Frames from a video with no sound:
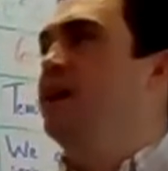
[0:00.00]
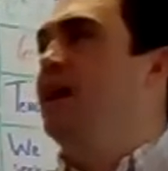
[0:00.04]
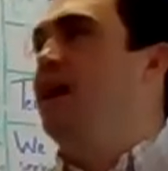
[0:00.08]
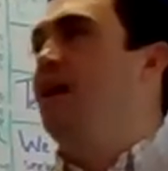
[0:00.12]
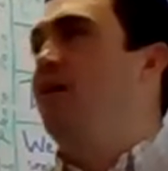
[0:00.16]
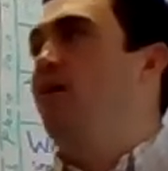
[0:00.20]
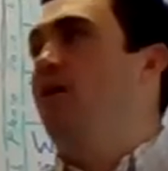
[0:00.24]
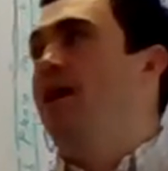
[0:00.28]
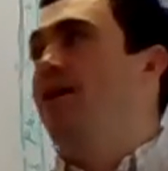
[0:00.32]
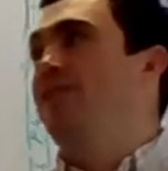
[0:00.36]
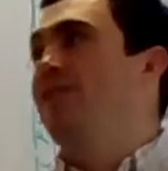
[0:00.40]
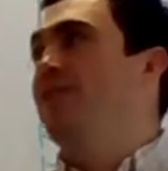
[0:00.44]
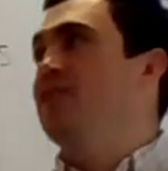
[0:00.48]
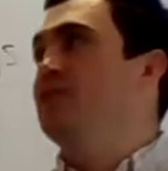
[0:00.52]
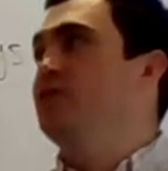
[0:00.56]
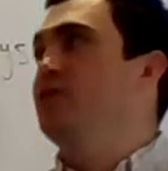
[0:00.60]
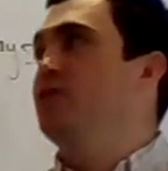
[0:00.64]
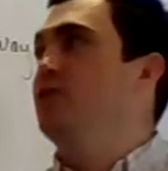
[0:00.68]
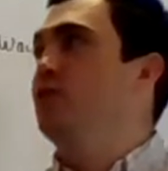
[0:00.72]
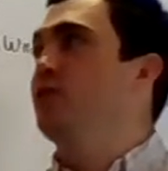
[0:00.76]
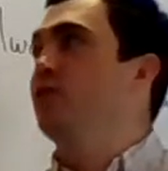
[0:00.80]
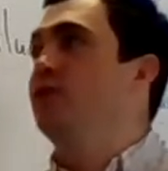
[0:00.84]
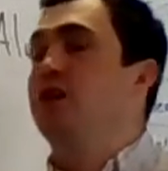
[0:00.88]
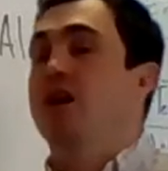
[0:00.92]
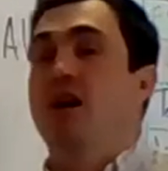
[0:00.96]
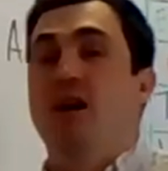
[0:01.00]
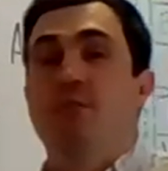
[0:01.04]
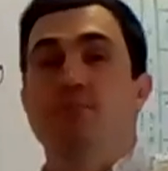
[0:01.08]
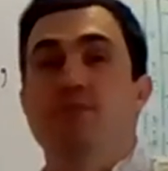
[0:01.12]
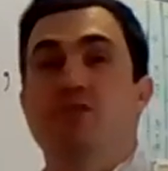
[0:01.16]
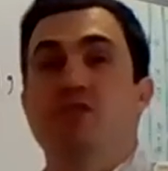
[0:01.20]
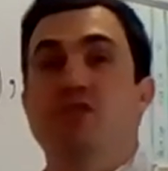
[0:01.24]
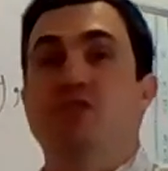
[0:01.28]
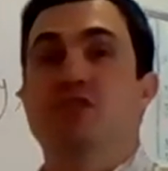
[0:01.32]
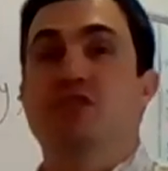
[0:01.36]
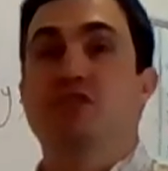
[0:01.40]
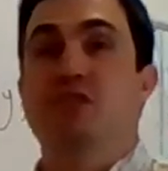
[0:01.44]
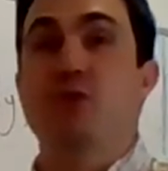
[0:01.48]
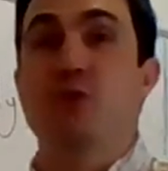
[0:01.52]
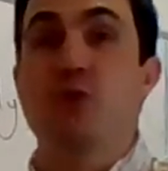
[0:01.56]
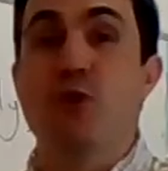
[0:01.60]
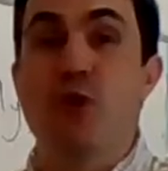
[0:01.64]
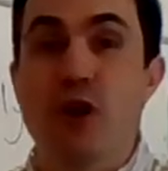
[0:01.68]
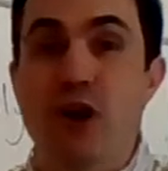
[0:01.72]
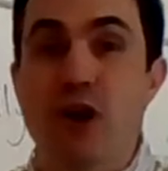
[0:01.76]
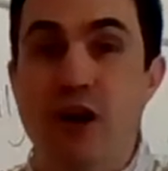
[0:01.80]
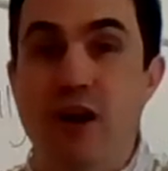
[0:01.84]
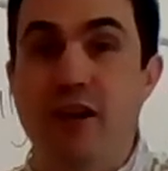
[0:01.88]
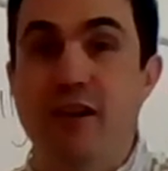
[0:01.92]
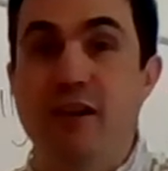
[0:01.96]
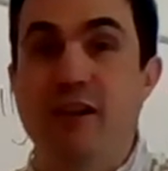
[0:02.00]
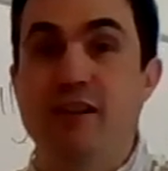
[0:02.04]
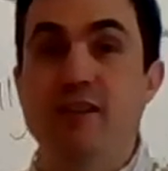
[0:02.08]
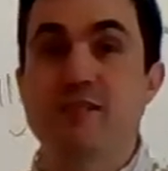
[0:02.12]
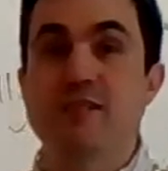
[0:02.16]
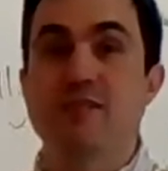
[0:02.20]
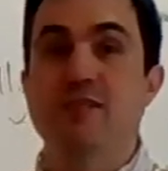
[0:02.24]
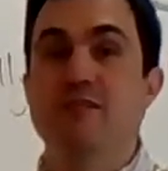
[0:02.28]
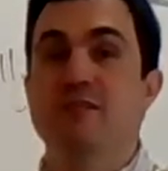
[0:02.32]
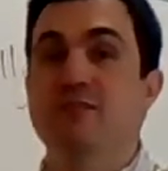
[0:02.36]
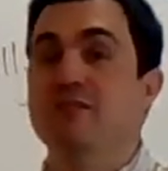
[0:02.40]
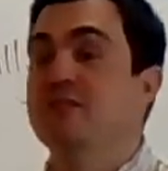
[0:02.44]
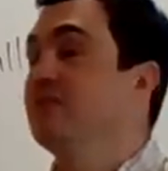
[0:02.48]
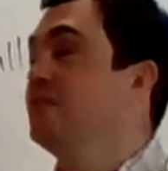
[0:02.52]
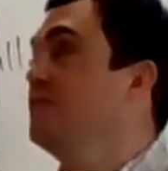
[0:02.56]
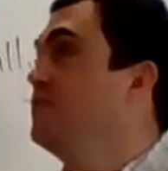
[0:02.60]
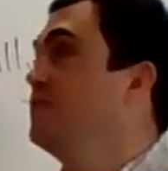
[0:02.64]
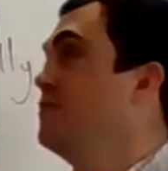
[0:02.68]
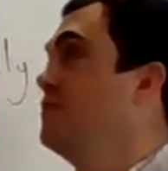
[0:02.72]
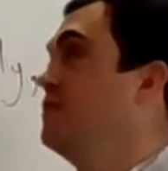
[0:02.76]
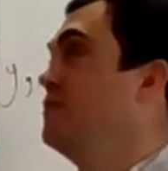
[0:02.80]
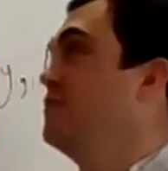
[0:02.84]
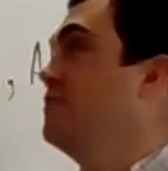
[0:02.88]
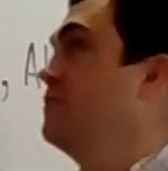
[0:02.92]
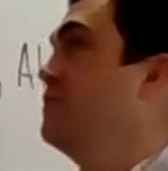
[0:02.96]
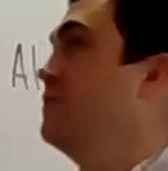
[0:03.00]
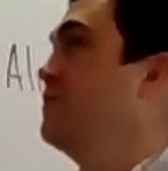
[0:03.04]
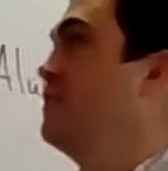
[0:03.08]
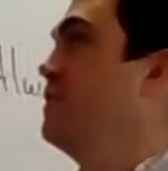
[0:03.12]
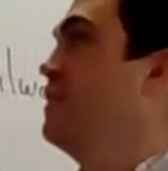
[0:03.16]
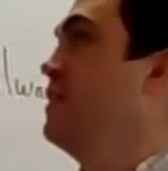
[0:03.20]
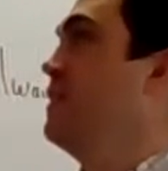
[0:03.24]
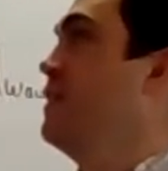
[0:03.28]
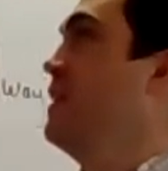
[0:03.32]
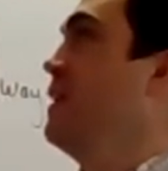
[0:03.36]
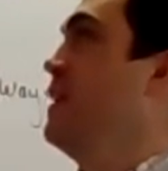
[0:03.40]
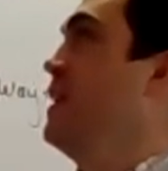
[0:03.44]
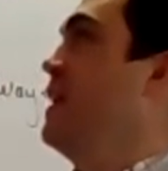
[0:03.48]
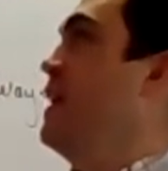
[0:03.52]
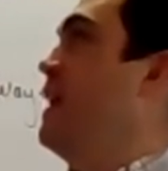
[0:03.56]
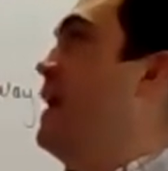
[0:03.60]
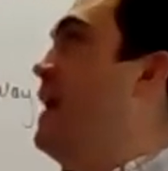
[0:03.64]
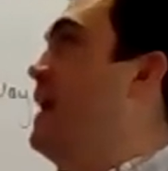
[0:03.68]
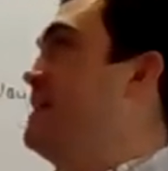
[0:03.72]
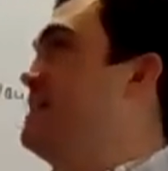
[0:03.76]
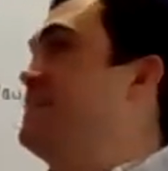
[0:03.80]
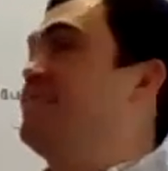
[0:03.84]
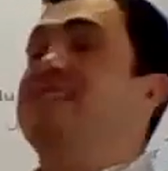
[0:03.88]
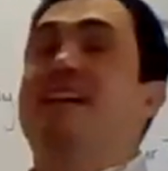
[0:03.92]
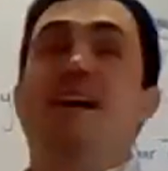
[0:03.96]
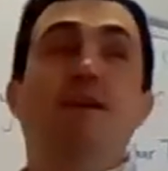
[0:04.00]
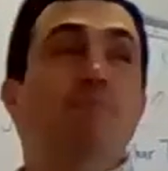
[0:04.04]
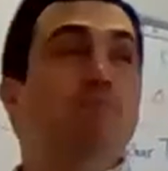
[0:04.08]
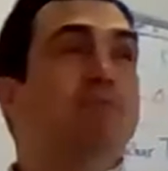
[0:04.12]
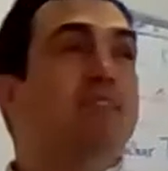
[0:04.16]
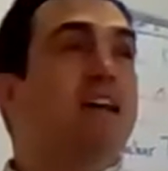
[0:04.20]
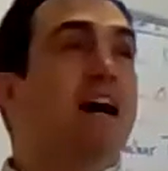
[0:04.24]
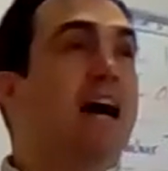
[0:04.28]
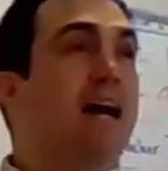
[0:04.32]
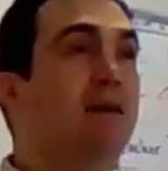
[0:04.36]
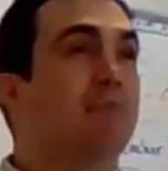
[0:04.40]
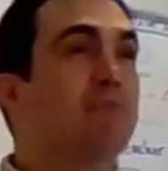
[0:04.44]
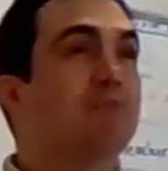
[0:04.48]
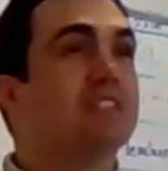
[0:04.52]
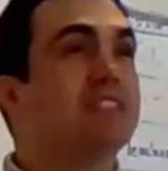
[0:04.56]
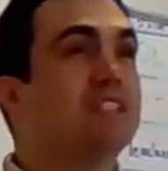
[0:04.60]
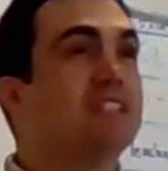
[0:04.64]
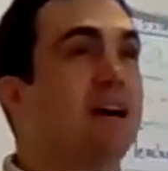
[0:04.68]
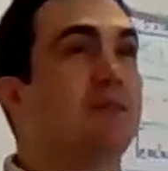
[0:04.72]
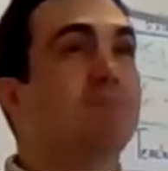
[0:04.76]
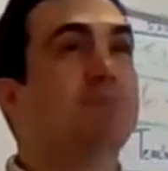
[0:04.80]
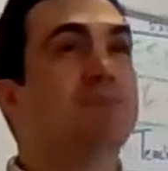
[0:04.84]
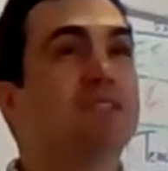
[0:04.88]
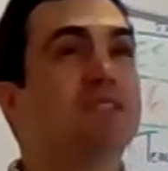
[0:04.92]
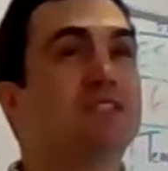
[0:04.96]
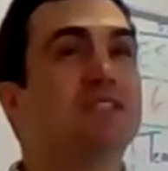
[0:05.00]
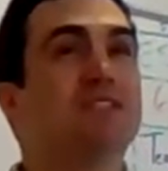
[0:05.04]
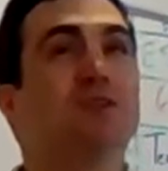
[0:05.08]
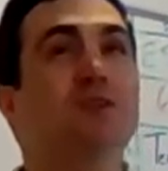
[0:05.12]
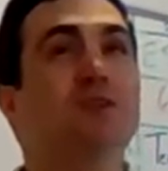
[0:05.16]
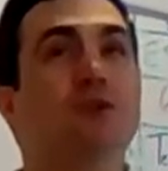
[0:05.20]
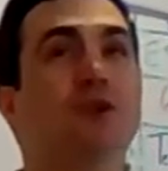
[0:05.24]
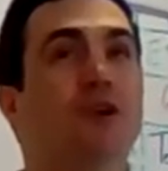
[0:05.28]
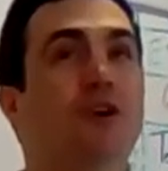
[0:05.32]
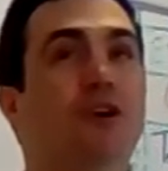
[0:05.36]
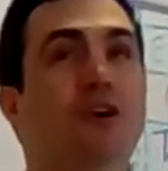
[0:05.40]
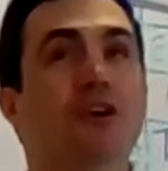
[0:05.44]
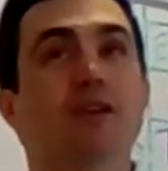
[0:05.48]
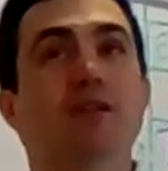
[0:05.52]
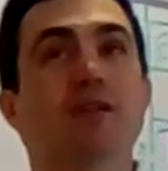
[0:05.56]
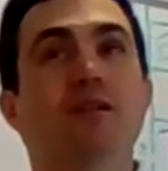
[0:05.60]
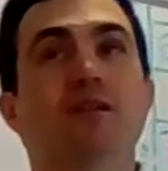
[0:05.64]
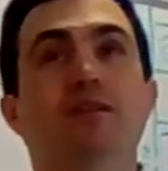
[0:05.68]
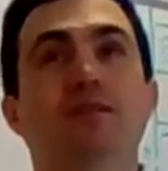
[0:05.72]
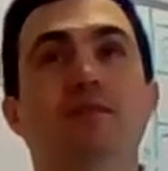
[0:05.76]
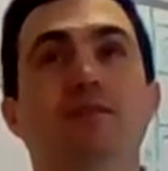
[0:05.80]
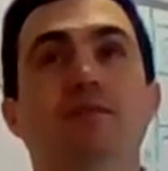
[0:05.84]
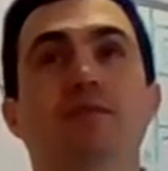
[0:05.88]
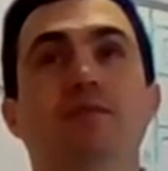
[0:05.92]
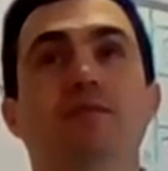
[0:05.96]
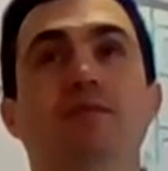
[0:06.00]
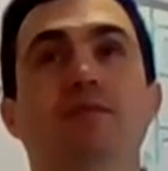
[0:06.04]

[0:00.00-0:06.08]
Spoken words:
How often do you come to school? I sometimes come to school.